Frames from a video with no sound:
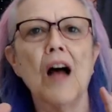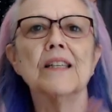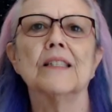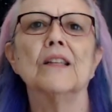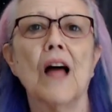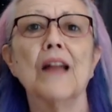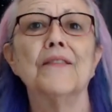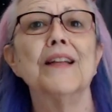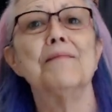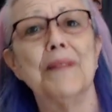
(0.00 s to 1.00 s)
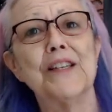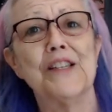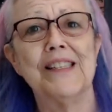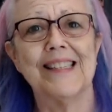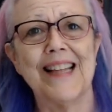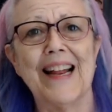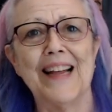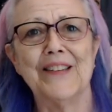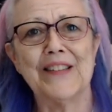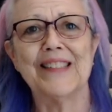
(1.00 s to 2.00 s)
lot of inhibitions that I
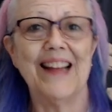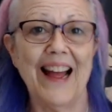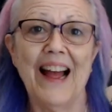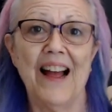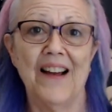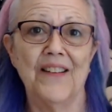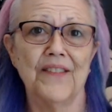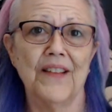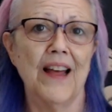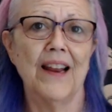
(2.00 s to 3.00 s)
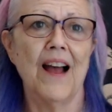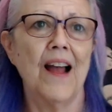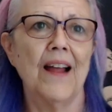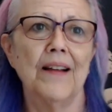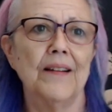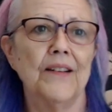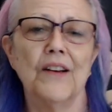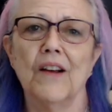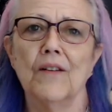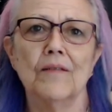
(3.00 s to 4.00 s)
used to have, and
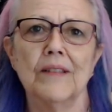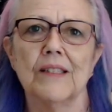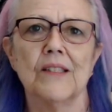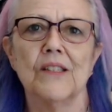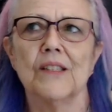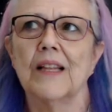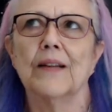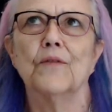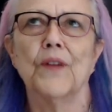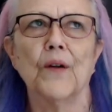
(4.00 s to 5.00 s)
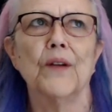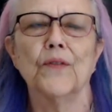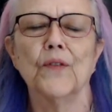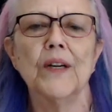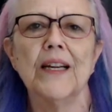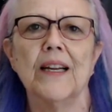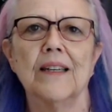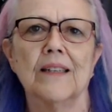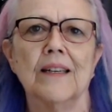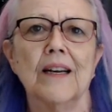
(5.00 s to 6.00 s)
it's just like very freeing.
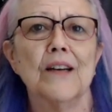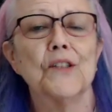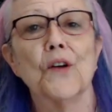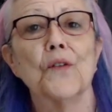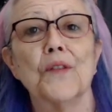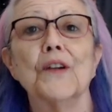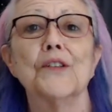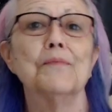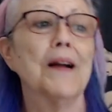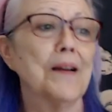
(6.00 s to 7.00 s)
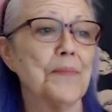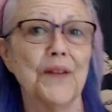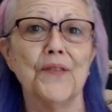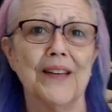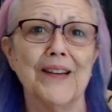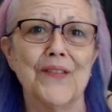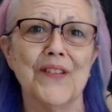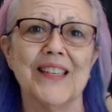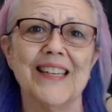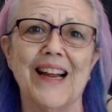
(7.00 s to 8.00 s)
So there's my epiphany for
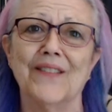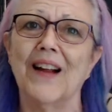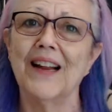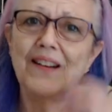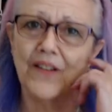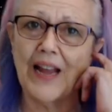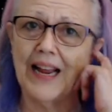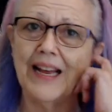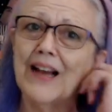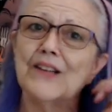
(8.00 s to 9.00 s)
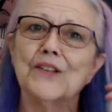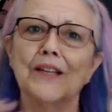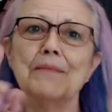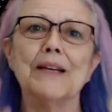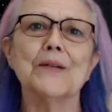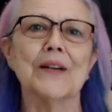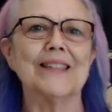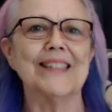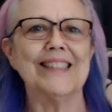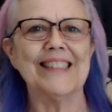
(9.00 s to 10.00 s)
the day, right? Okay, so let me
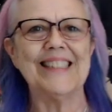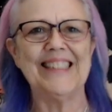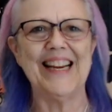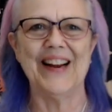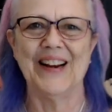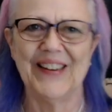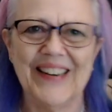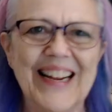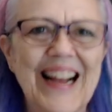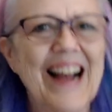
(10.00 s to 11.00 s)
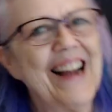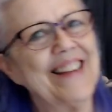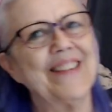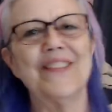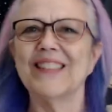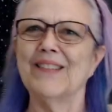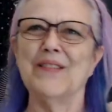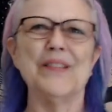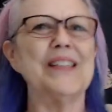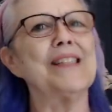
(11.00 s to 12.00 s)
quickly just share. I know it
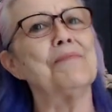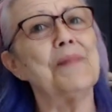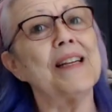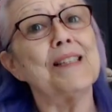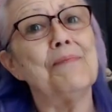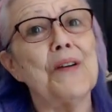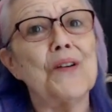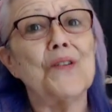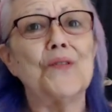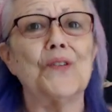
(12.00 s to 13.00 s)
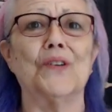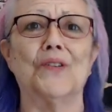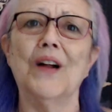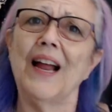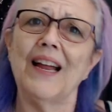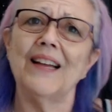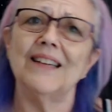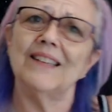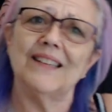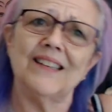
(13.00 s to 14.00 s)
is, but it's beautiful, right?
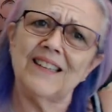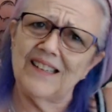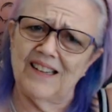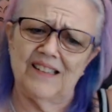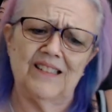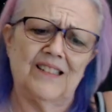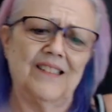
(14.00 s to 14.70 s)
It is.